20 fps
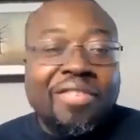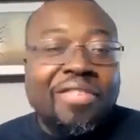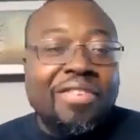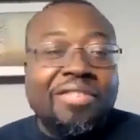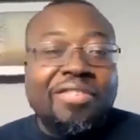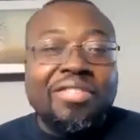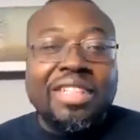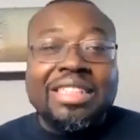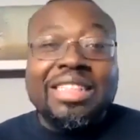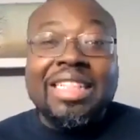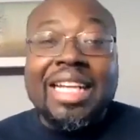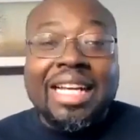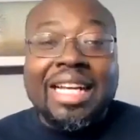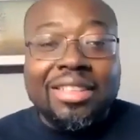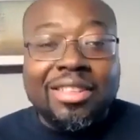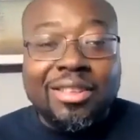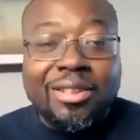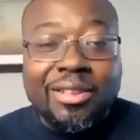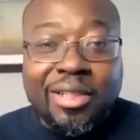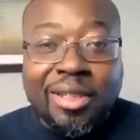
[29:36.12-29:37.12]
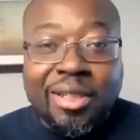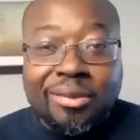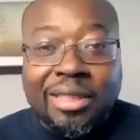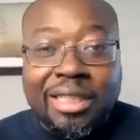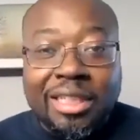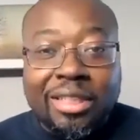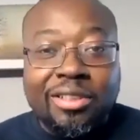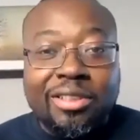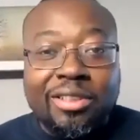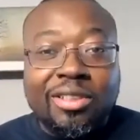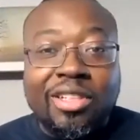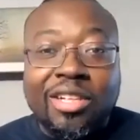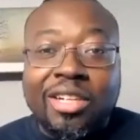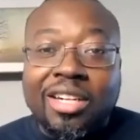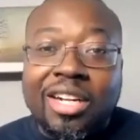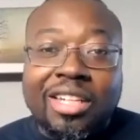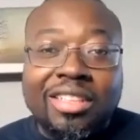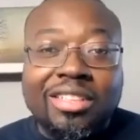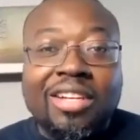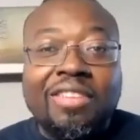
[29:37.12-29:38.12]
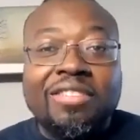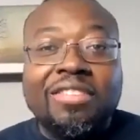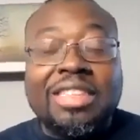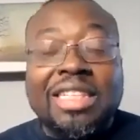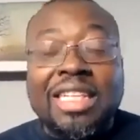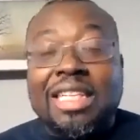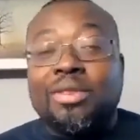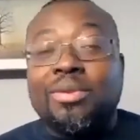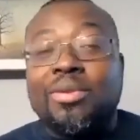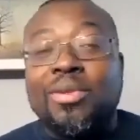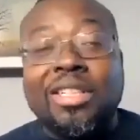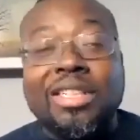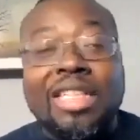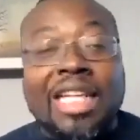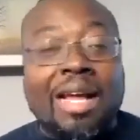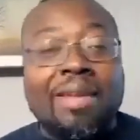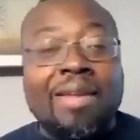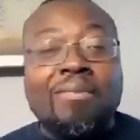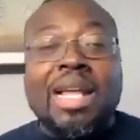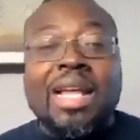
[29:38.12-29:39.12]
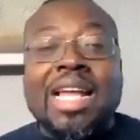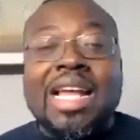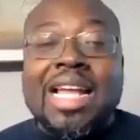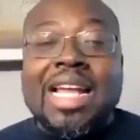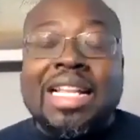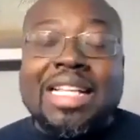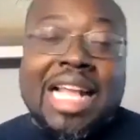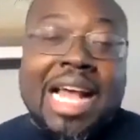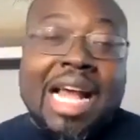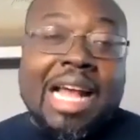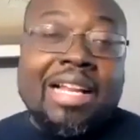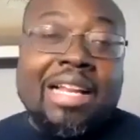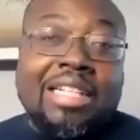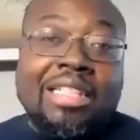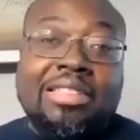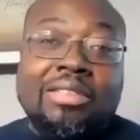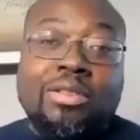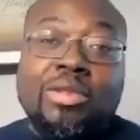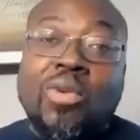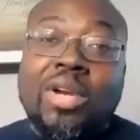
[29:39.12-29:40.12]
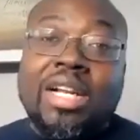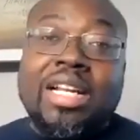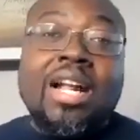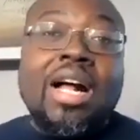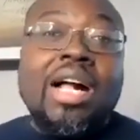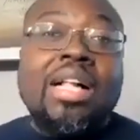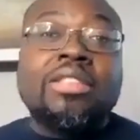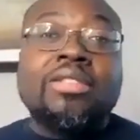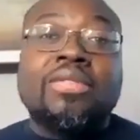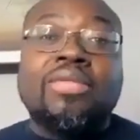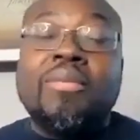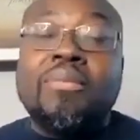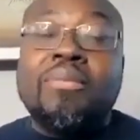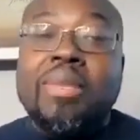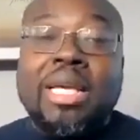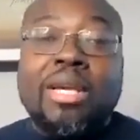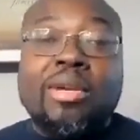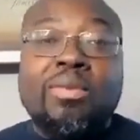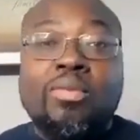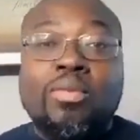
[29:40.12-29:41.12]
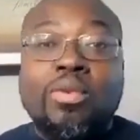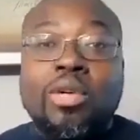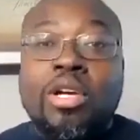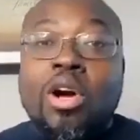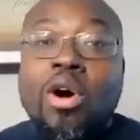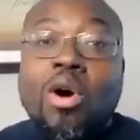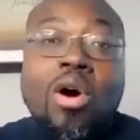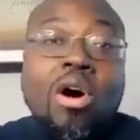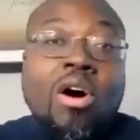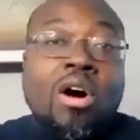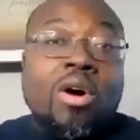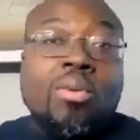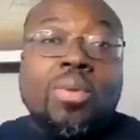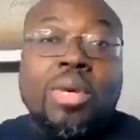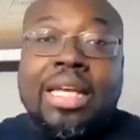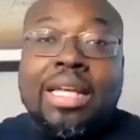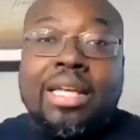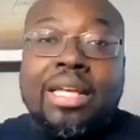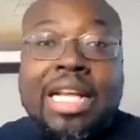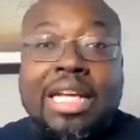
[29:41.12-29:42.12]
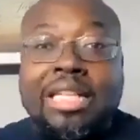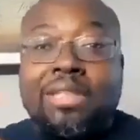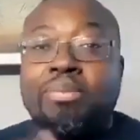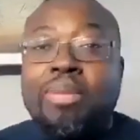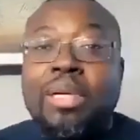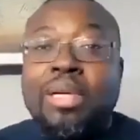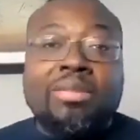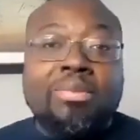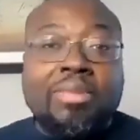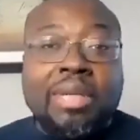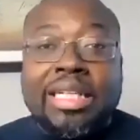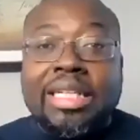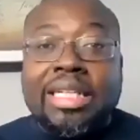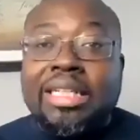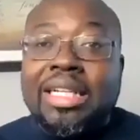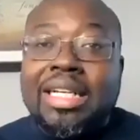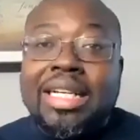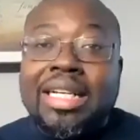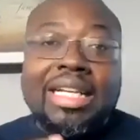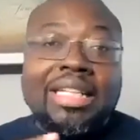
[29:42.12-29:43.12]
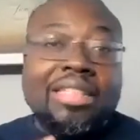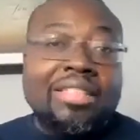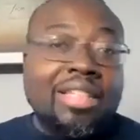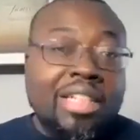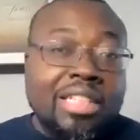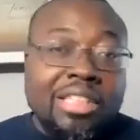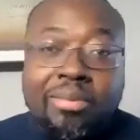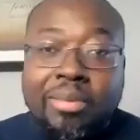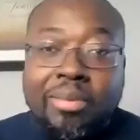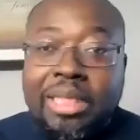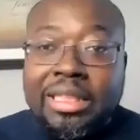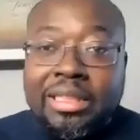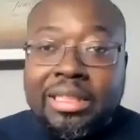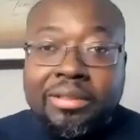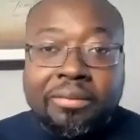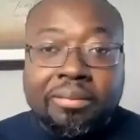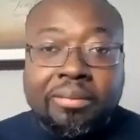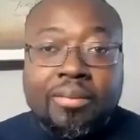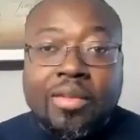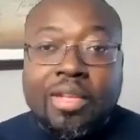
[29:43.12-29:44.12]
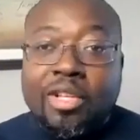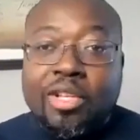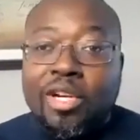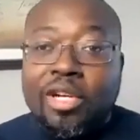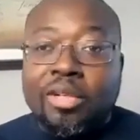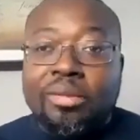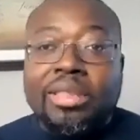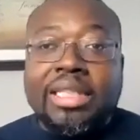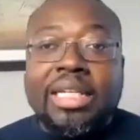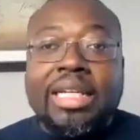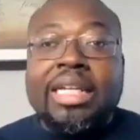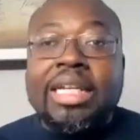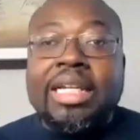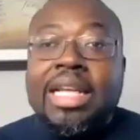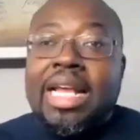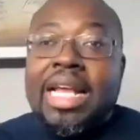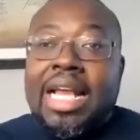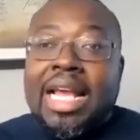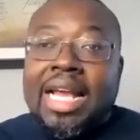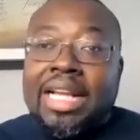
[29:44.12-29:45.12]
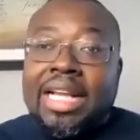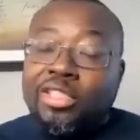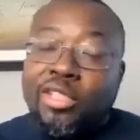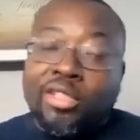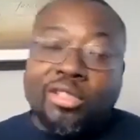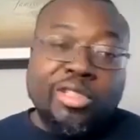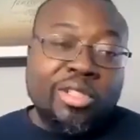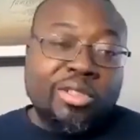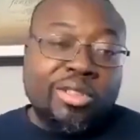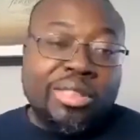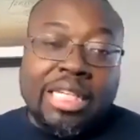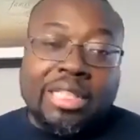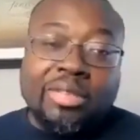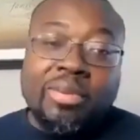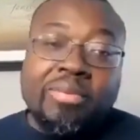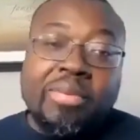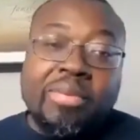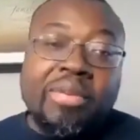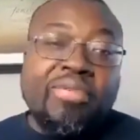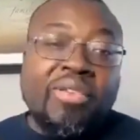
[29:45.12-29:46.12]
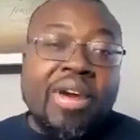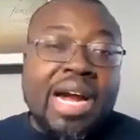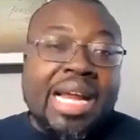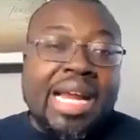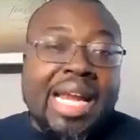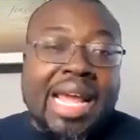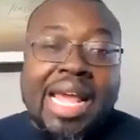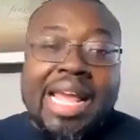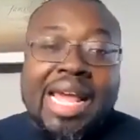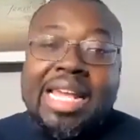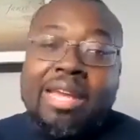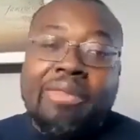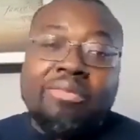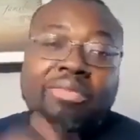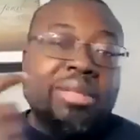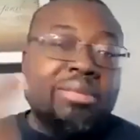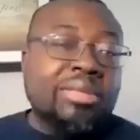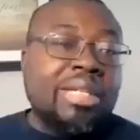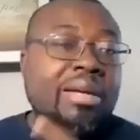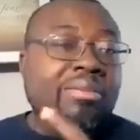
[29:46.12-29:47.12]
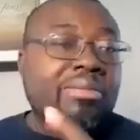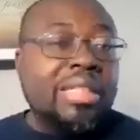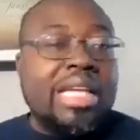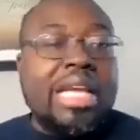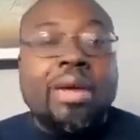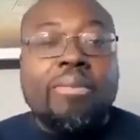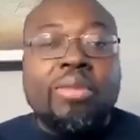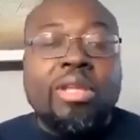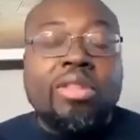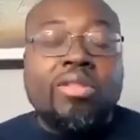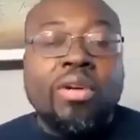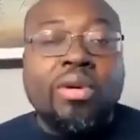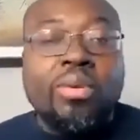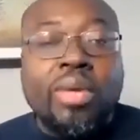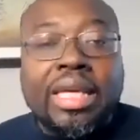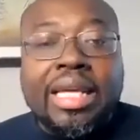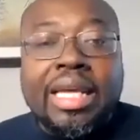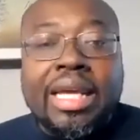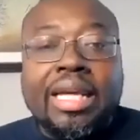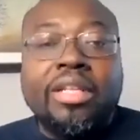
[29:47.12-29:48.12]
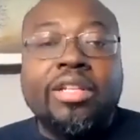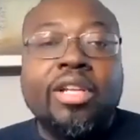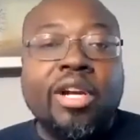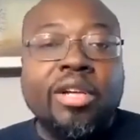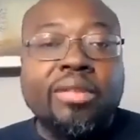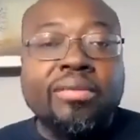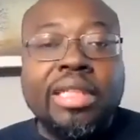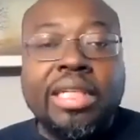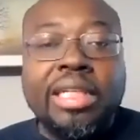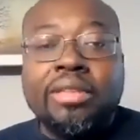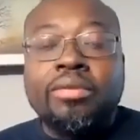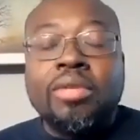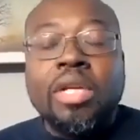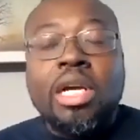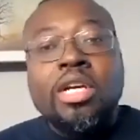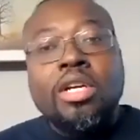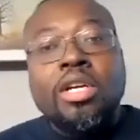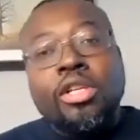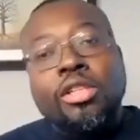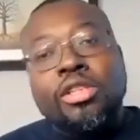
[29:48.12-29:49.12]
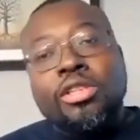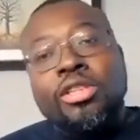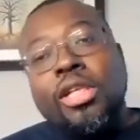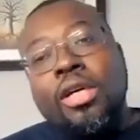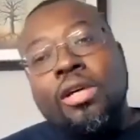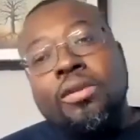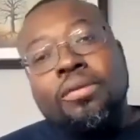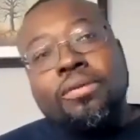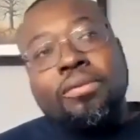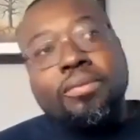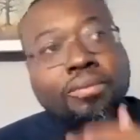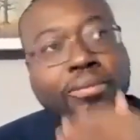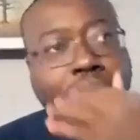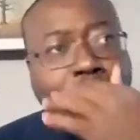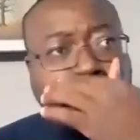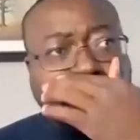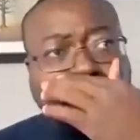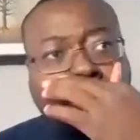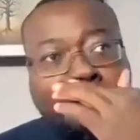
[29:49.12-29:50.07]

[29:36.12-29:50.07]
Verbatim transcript: off of a test you know what i'm saying thirty dollars off a test well that that twenty dollars for me would go all week that's bus money that's lunch money you know what i'm saying and so you know test would be friday and sometimes it get me through the weekend you know what i'm saying so